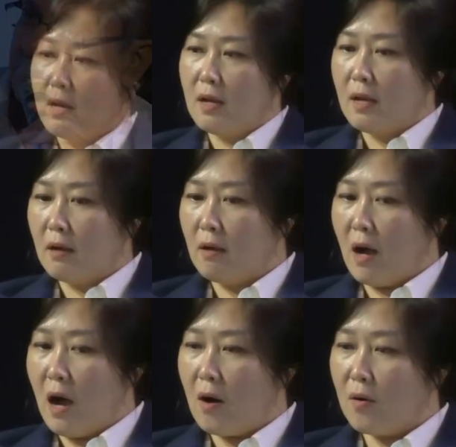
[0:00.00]

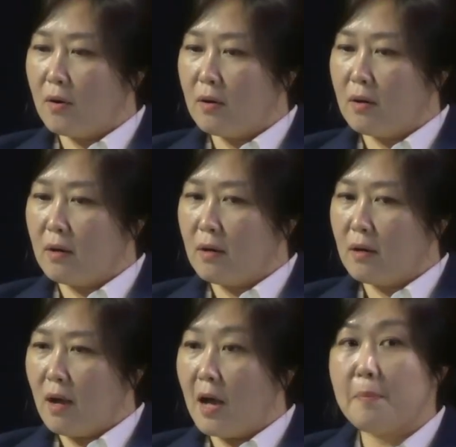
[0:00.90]
Our
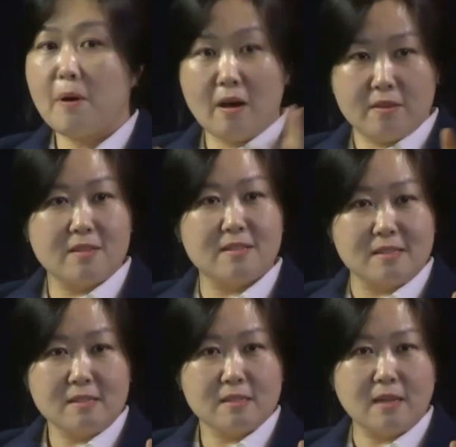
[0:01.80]

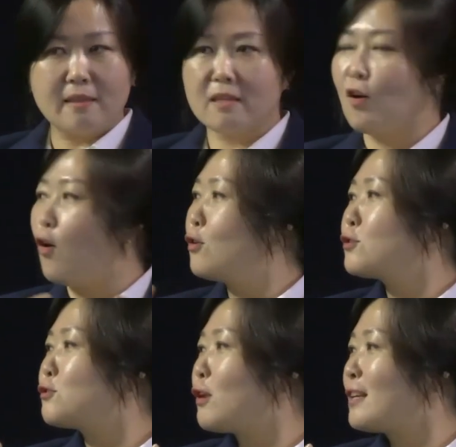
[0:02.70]
hypothesis, I think all
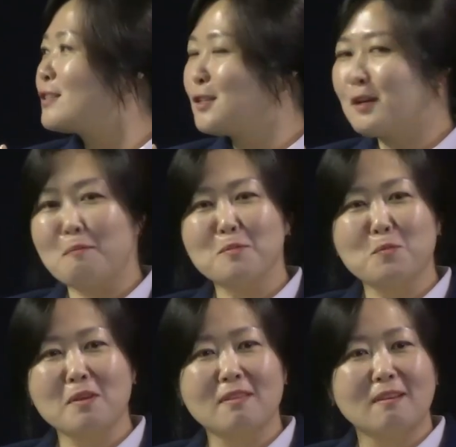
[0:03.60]
strategy comes
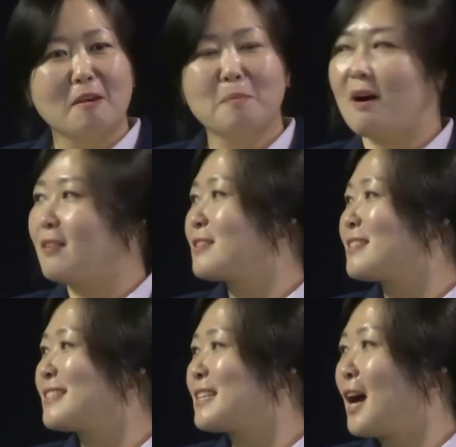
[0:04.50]
with a
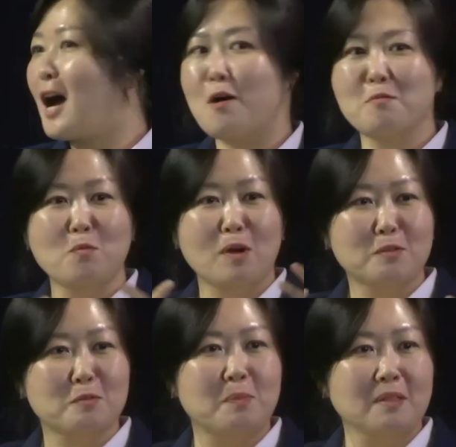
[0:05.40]
hypothesis on how right. we want
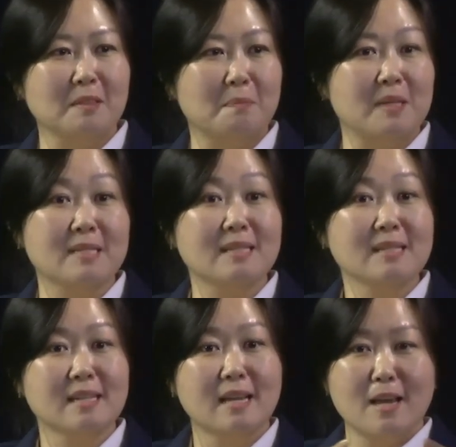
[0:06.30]
to build a
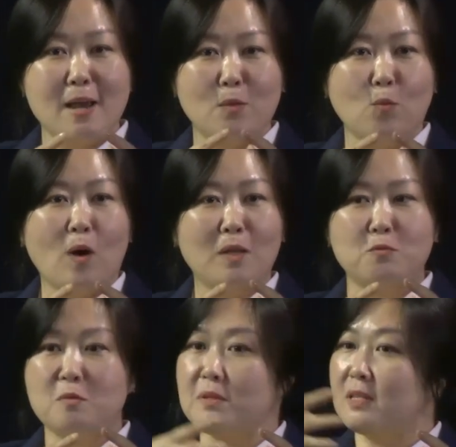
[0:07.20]
business and what
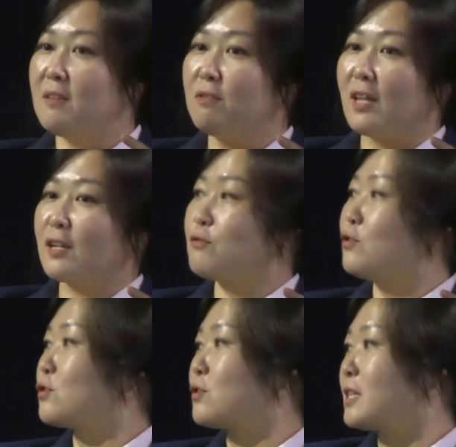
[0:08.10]
we believe the next
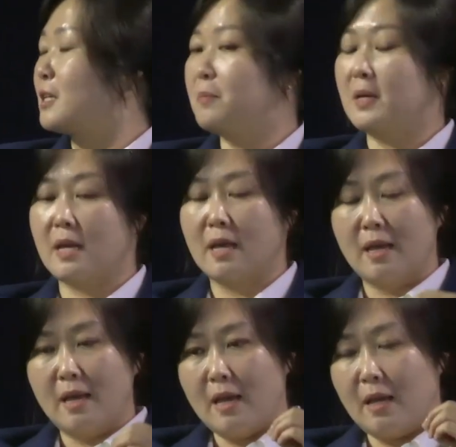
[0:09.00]
future is gonna be.
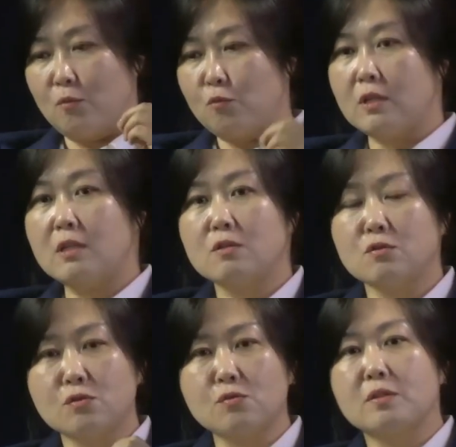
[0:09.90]
And we
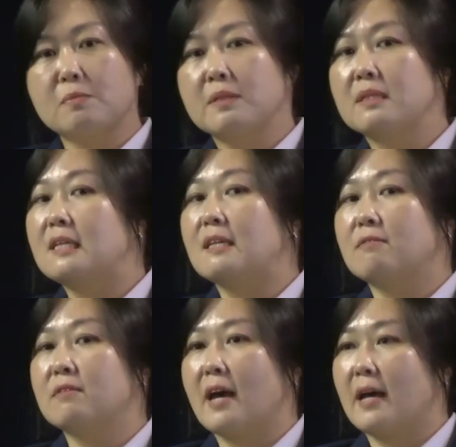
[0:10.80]
truly
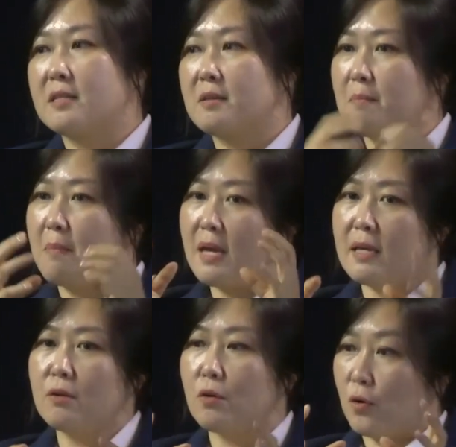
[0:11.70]
believe that
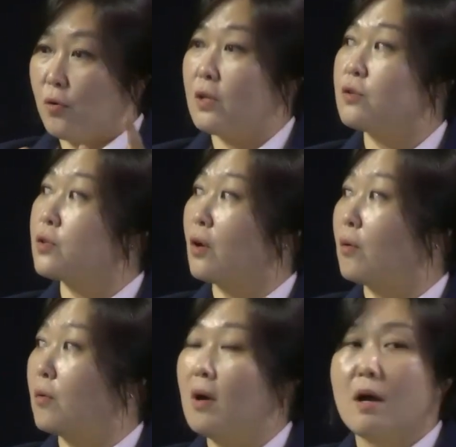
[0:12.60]
making a Korean
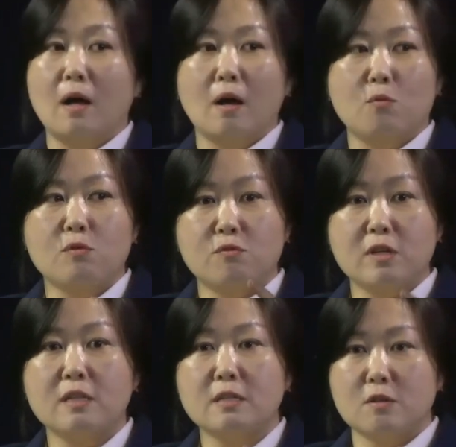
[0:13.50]
show, we
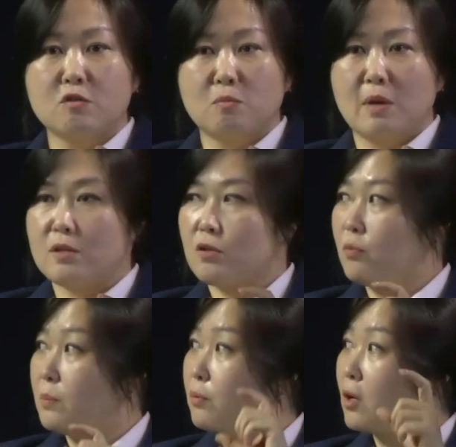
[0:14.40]
really need to make sure
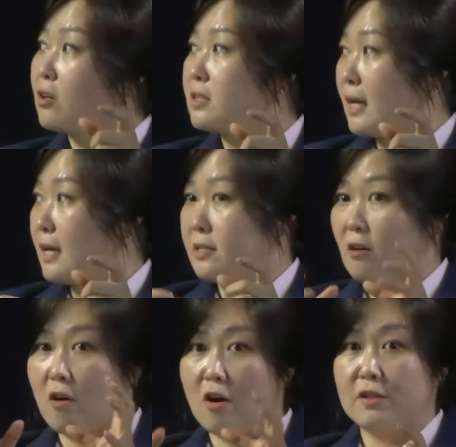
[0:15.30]
we prioritize
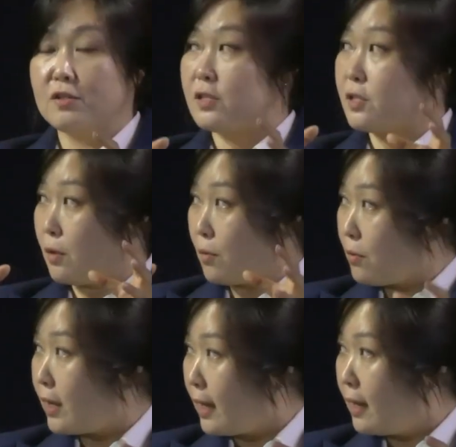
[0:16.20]
our audiences in
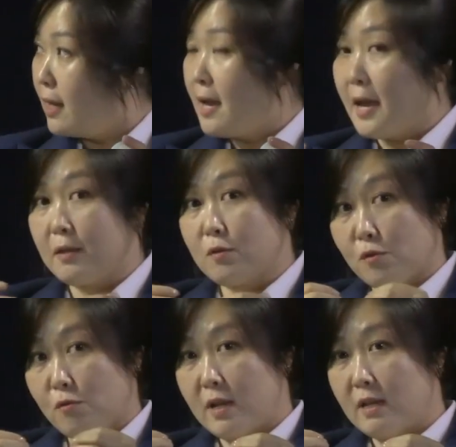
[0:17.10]
Korea, mm-hmm. in
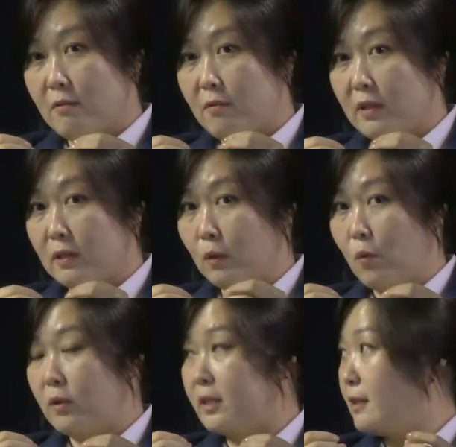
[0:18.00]
creating a very
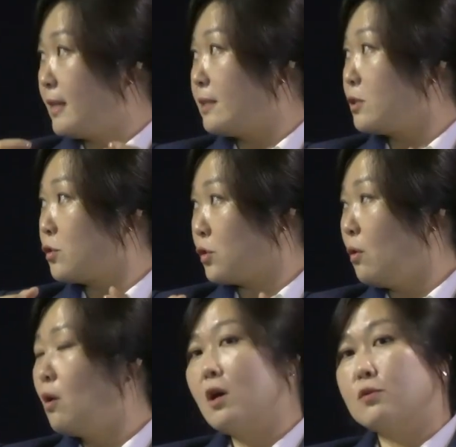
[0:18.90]
locally authentic
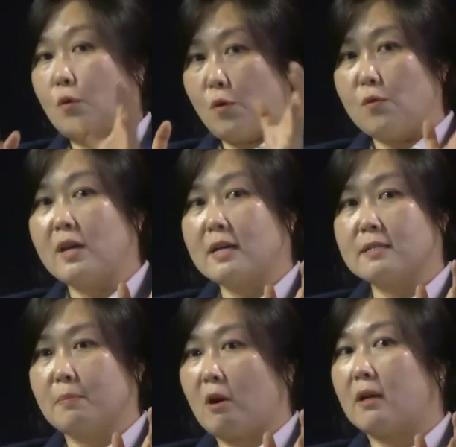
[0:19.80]
show. So Korea is
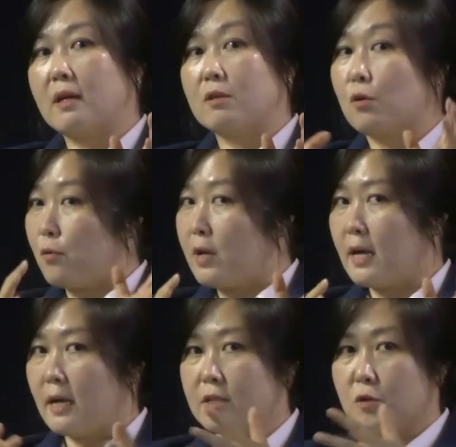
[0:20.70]
a market.
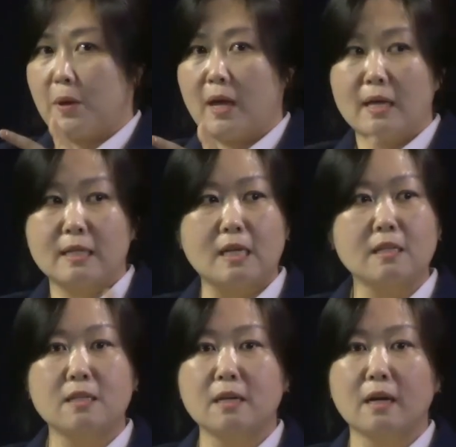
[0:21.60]
Korea, Japan,
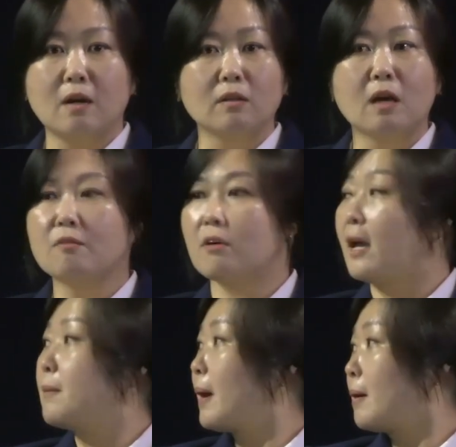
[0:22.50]
India, a lot of our
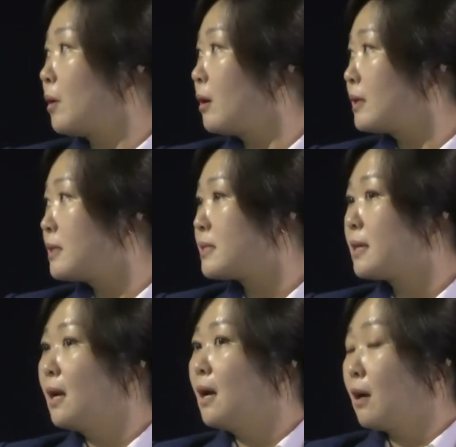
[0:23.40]
APAC markets,
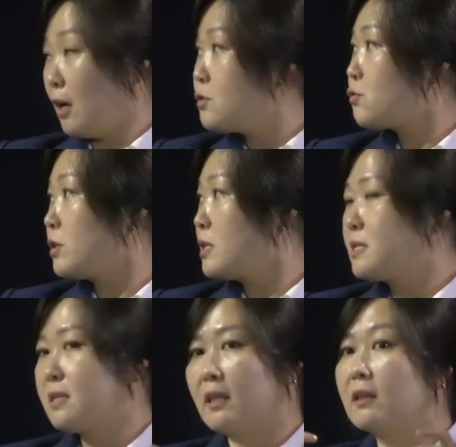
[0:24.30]

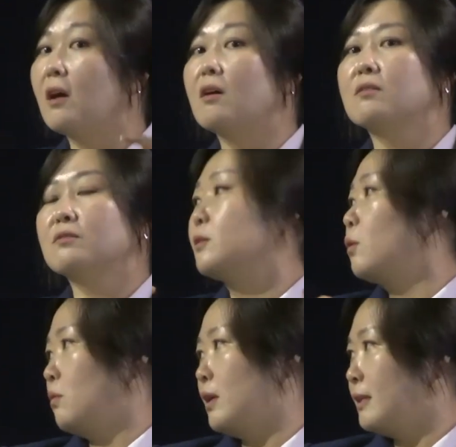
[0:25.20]
countries, they love
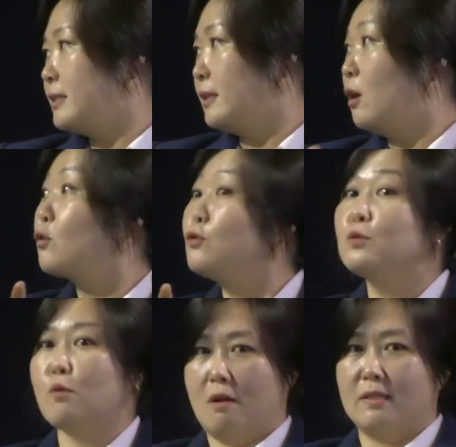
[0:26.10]
local content, a good
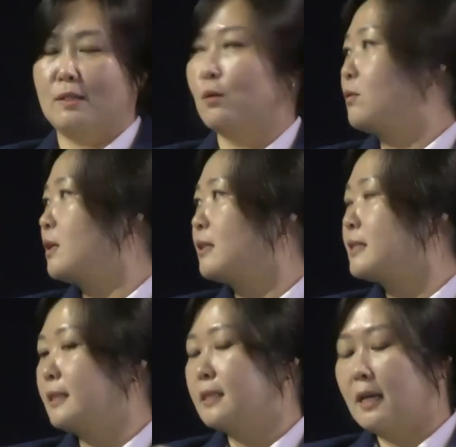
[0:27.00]
quality local content.